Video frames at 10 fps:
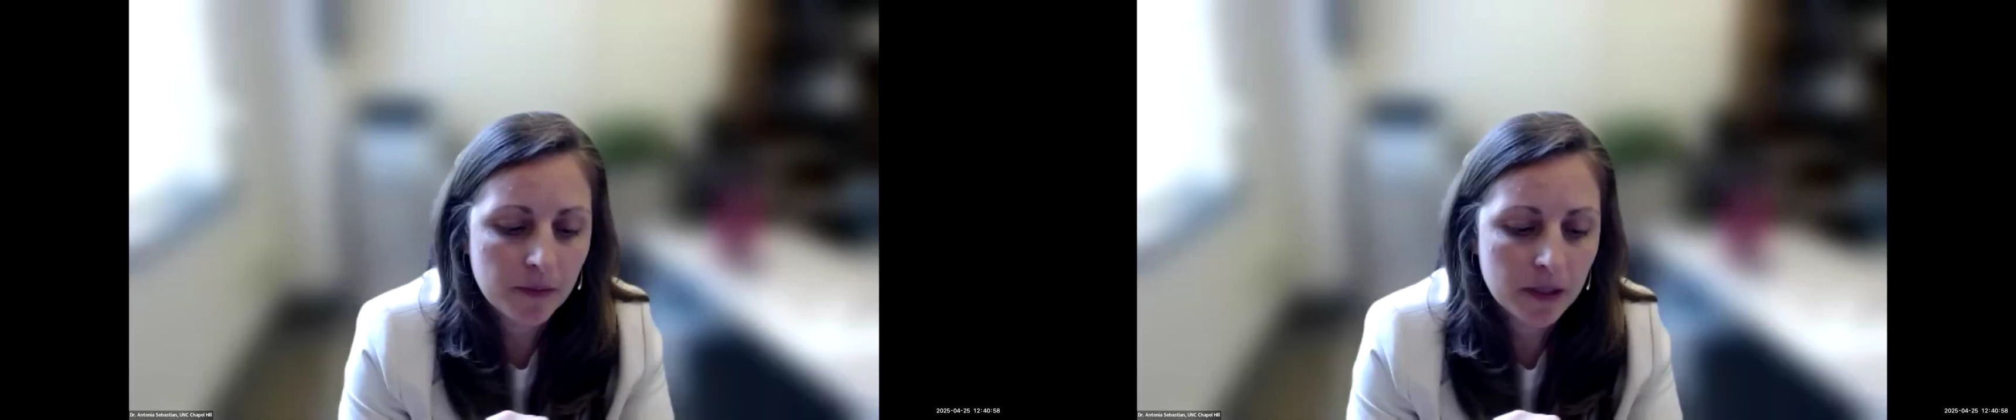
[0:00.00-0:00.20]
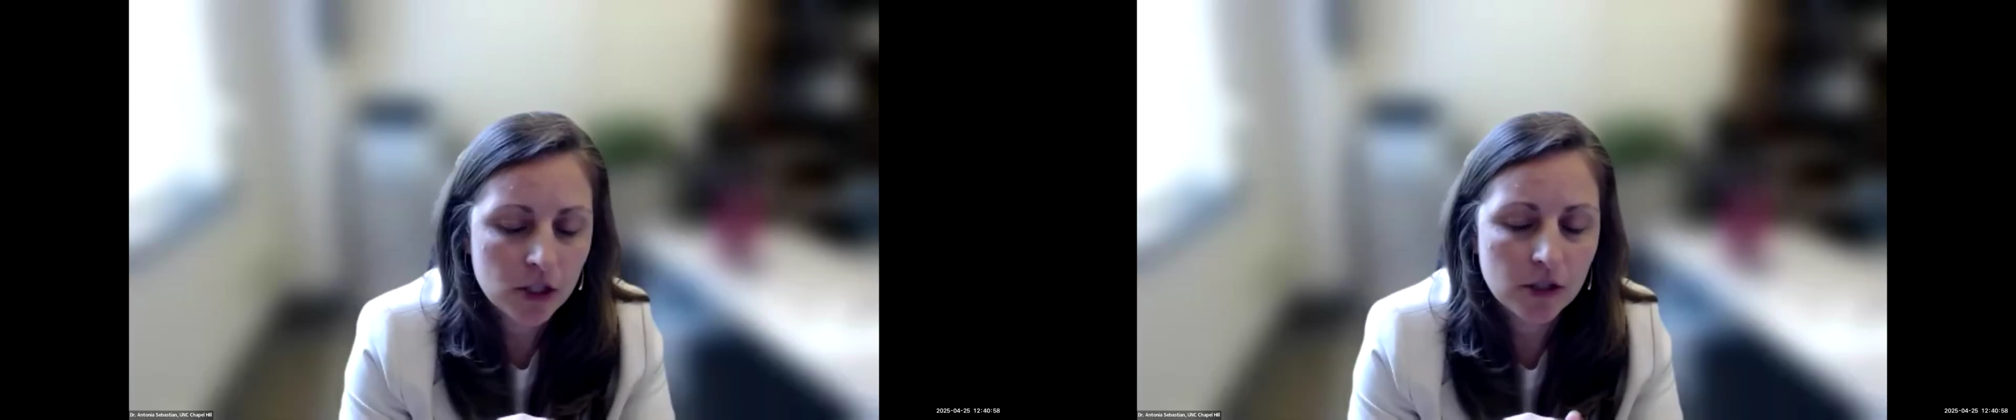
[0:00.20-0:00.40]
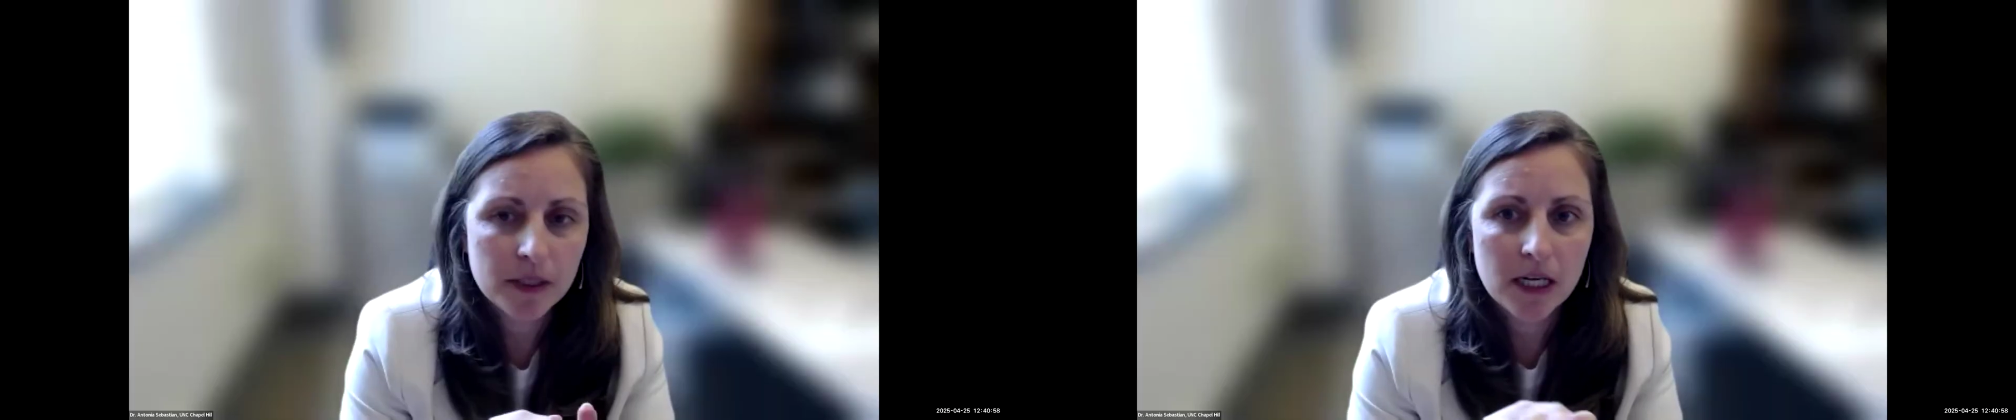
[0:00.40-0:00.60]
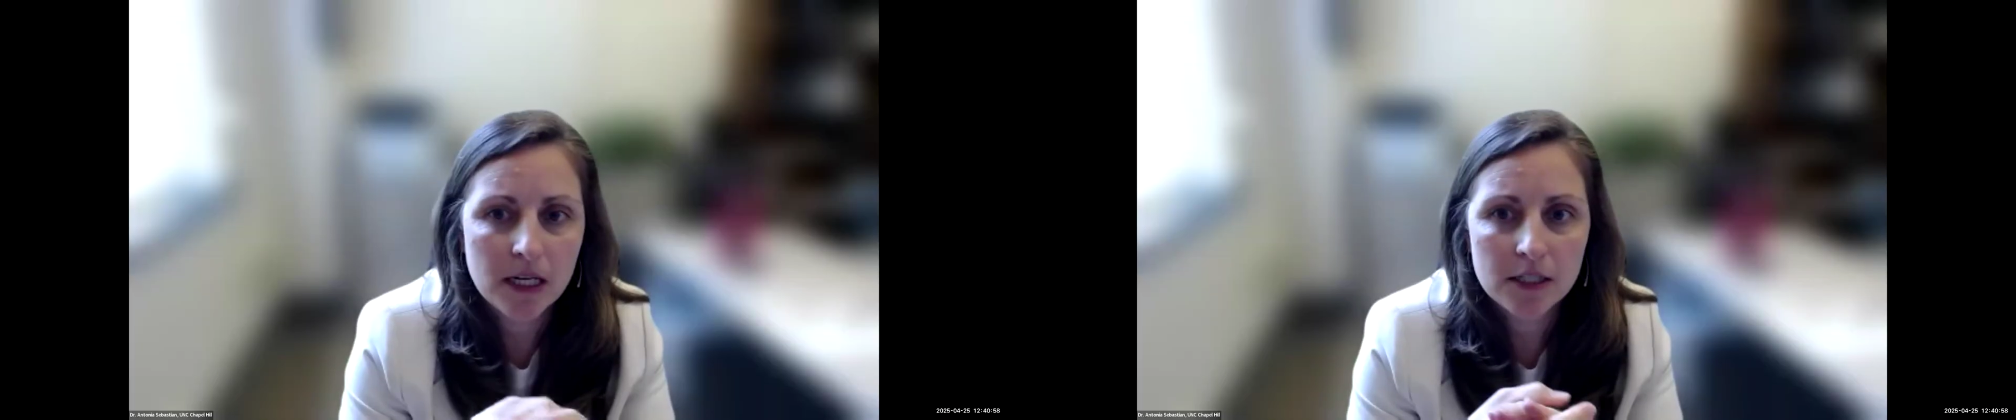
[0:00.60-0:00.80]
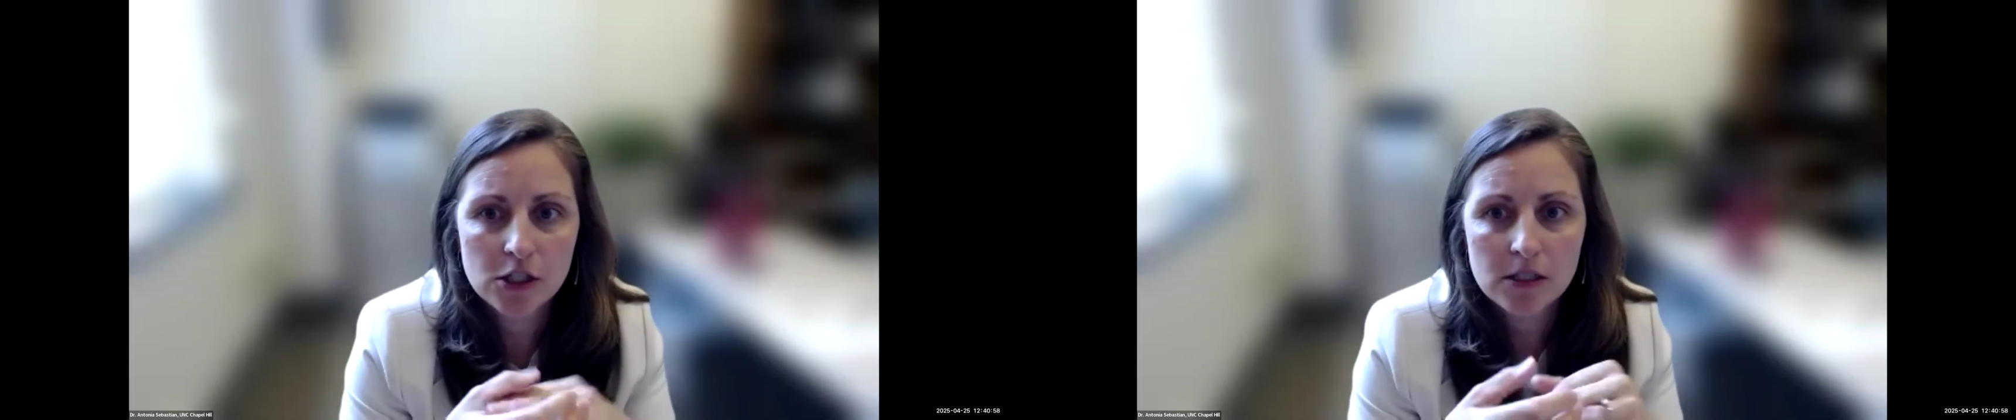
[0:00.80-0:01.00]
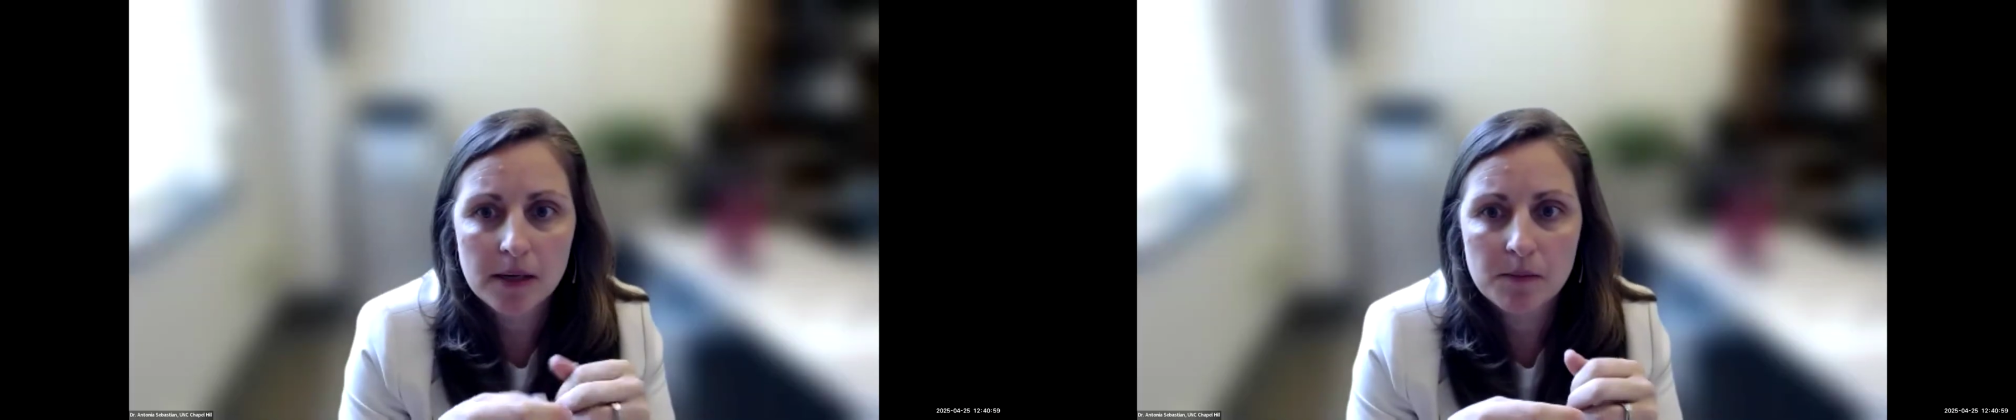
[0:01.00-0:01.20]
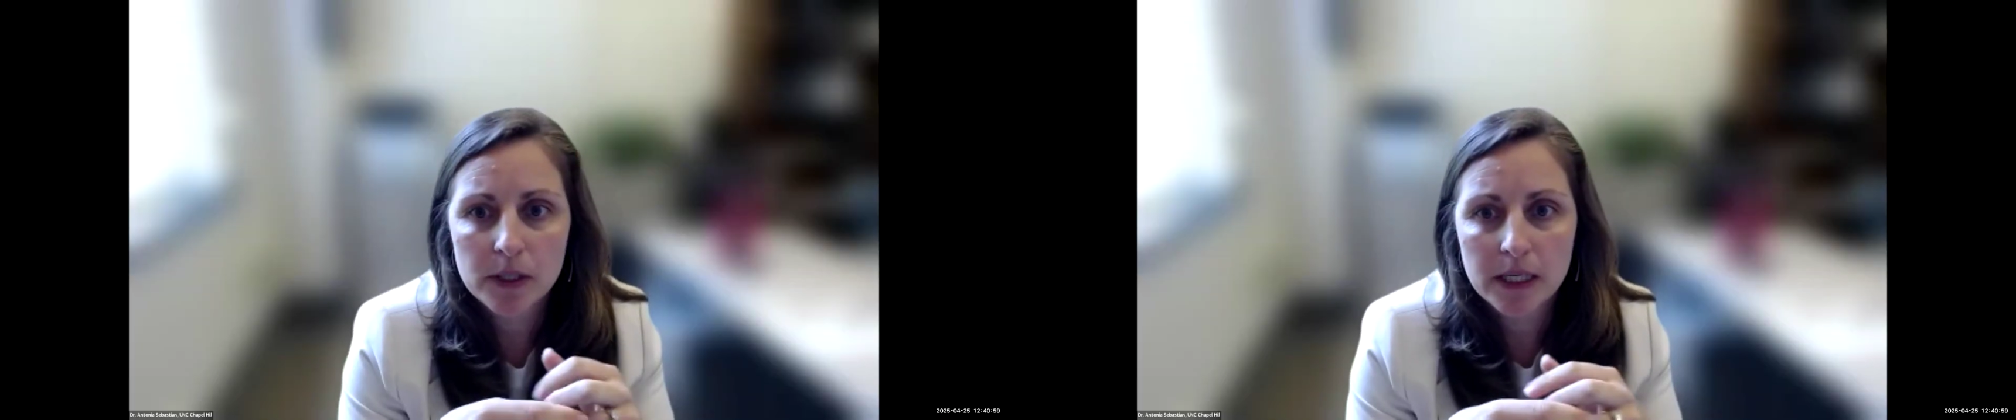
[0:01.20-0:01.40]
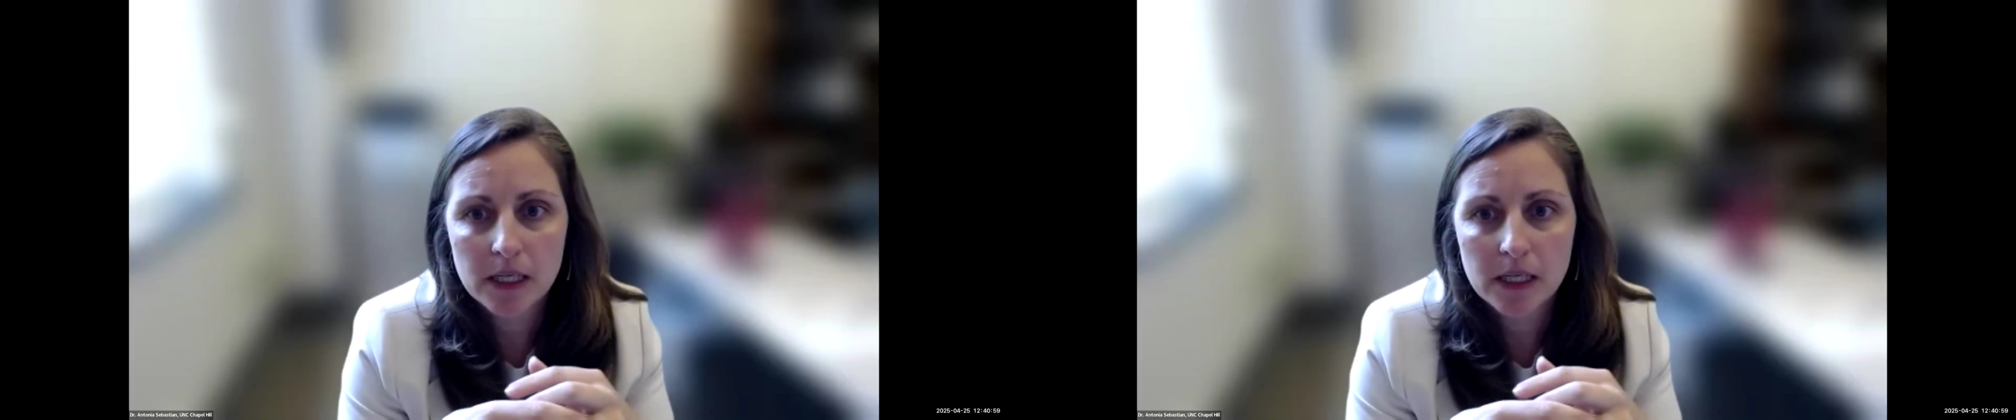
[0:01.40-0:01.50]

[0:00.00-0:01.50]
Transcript: From a terminology standpoint,